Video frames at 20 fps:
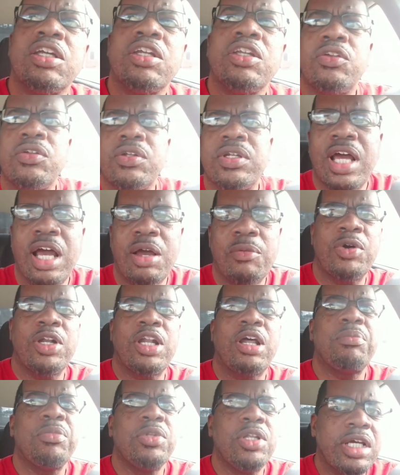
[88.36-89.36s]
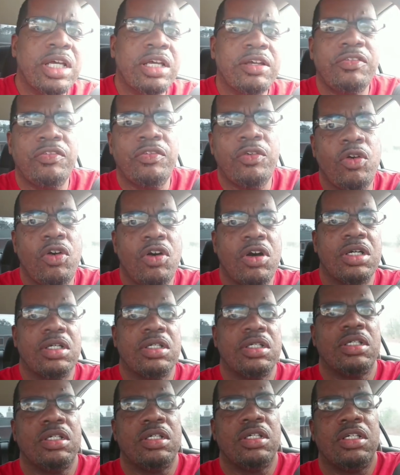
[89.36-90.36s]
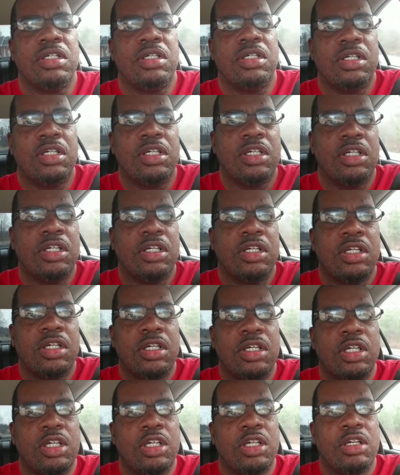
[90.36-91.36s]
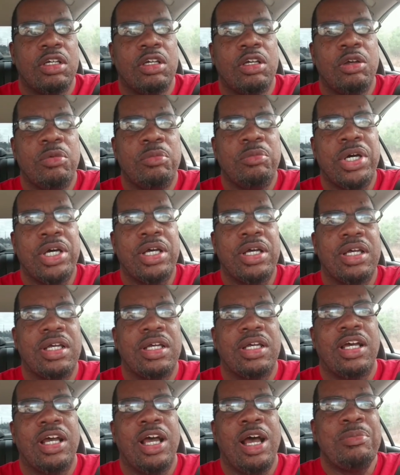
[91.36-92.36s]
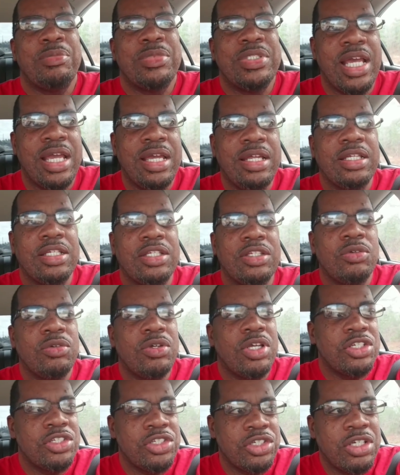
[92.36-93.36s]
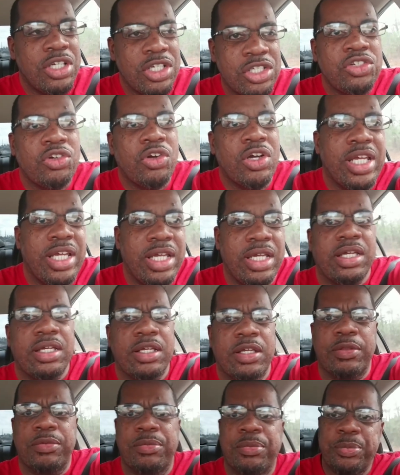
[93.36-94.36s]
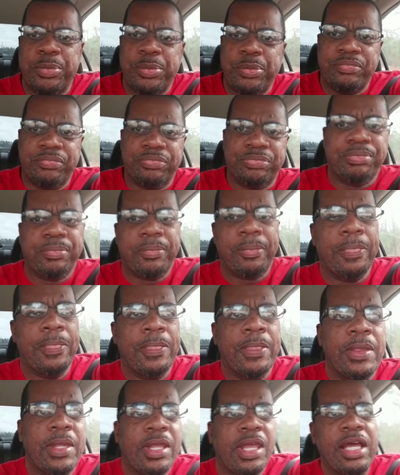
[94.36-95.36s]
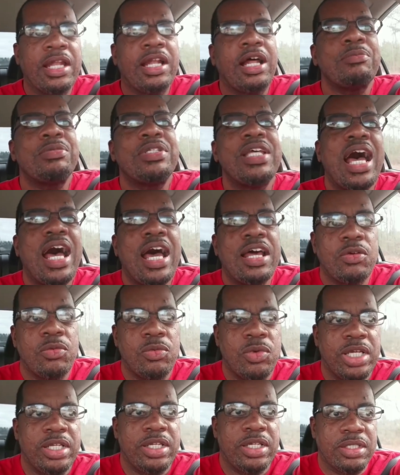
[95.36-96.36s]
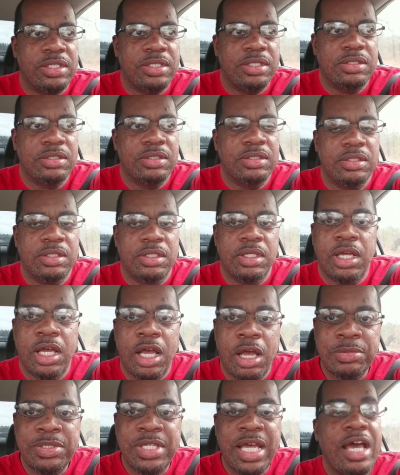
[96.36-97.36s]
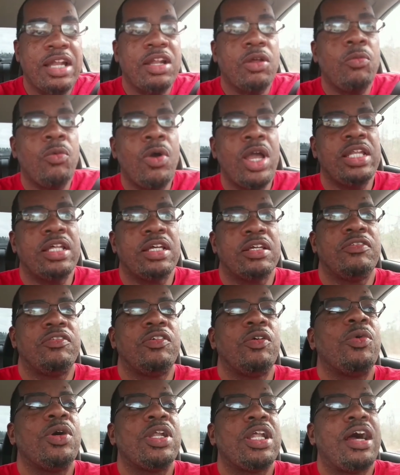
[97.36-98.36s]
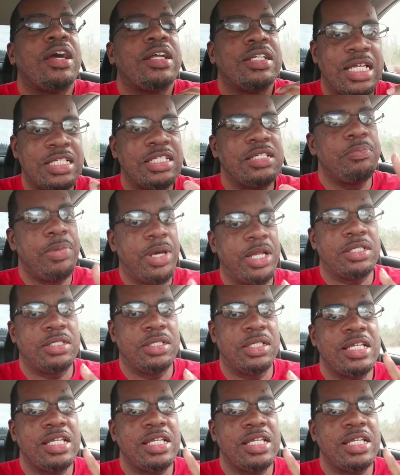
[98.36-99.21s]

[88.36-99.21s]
you're not what I'm looking for, but I'm dating you because you're here and I'm tired of waiting. I'm tired of waiting for what I... That's a better